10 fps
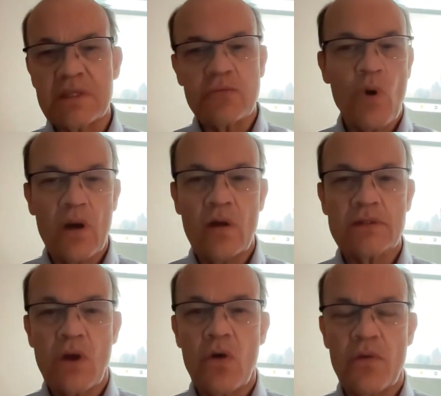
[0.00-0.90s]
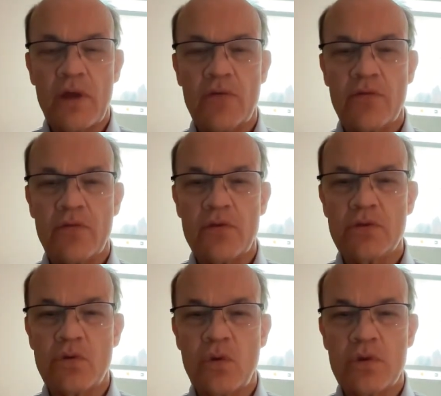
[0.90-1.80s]
as well as all the other
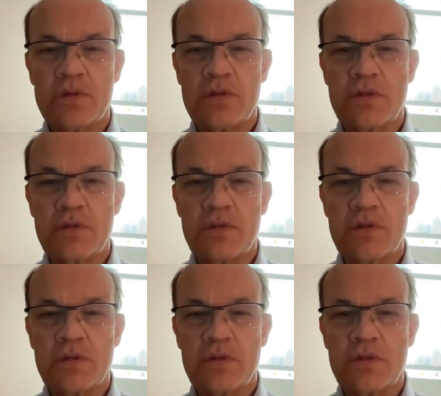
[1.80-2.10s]
virtual courses